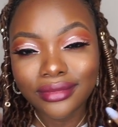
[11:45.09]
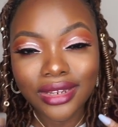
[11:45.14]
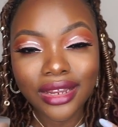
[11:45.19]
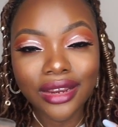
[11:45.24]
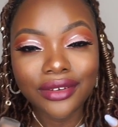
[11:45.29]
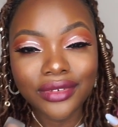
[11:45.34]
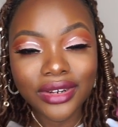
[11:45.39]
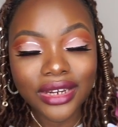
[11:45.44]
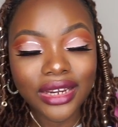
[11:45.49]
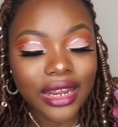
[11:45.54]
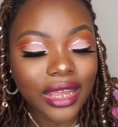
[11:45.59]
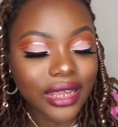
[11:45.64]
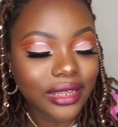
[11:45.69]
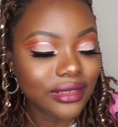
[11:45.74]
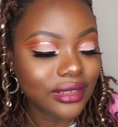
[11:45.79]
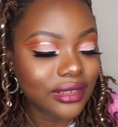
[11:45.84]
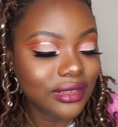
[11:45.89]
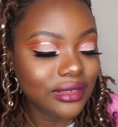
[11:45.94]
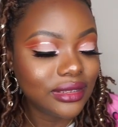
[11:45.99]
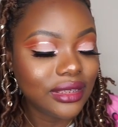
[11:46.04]
I really like
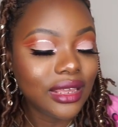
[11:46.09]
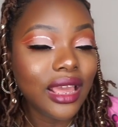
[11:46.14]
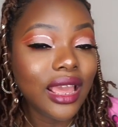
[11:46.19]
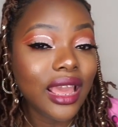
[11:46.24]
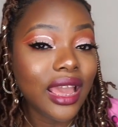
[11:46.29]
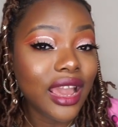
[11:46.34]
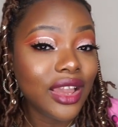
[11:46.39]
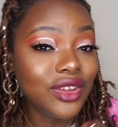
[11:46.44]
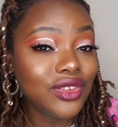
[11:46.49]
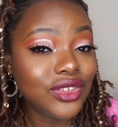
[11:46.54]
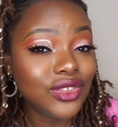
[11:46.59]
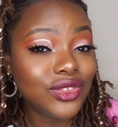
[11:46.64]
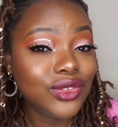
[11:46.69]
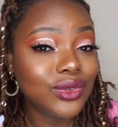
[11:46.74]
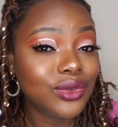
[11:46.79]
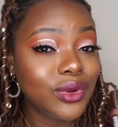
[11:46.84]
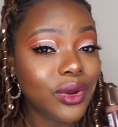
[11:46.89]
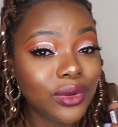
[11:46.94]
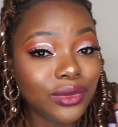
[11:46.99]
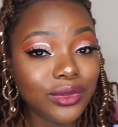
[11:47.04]
this. I use it to
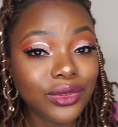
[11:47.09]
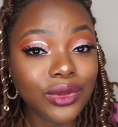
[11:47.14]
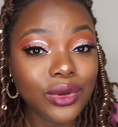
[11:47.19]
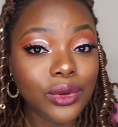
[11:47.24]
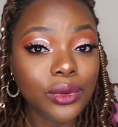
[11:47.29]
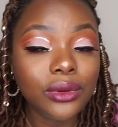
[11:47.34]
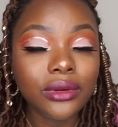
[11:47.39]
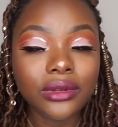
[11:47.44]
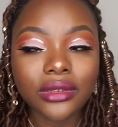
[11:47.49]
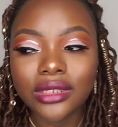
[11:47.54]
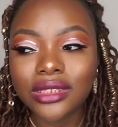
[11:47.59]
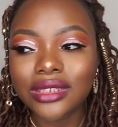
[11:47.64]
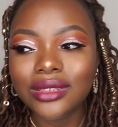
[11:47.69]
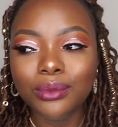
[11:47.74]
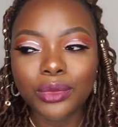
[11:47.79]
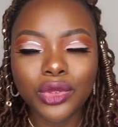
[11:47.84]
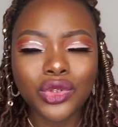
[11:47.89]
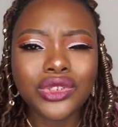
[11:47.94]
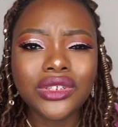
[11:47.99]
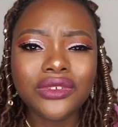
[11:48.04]
contour. It's
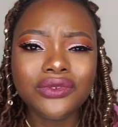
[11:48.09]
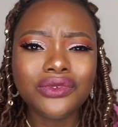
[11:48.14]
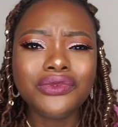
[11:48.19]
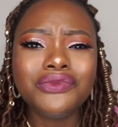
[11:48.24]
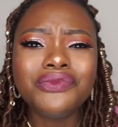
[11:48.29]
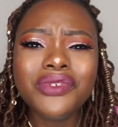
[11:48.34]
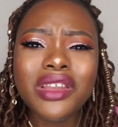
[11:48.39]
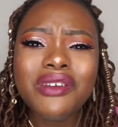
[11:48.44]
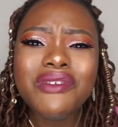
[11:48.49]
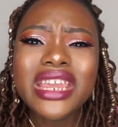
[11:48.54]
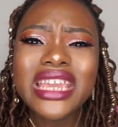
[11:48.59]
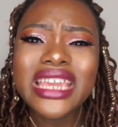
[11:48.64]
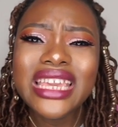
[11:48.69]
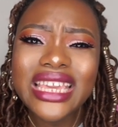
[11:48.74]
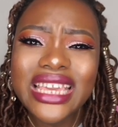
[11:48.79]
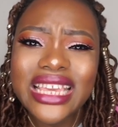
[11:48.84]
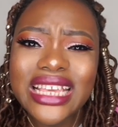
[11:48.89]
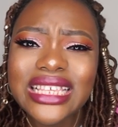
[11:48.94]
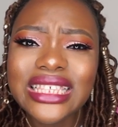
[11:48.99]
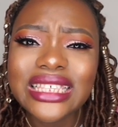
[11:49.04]
beautiful, very
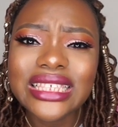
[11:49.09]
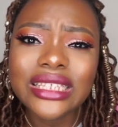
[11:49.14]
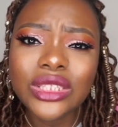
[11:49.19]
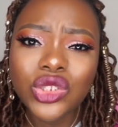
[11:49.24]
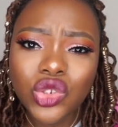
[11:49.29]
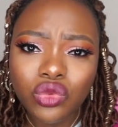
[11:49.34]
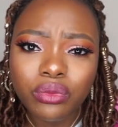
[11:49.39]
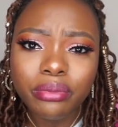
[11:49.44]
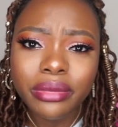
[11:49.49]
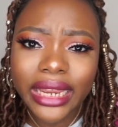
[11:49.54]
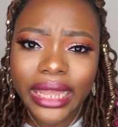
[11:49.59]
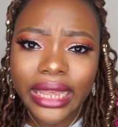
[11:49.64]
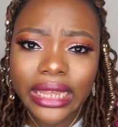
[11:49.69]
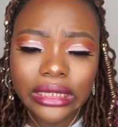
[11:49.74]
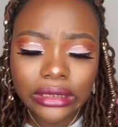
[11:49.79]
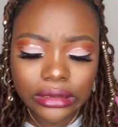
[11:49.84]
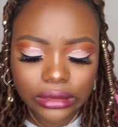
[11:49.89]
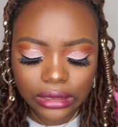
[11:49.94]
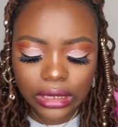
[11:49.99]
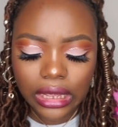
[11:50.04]
easy to
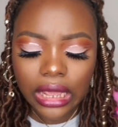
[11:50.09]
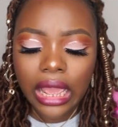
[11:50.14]
blend.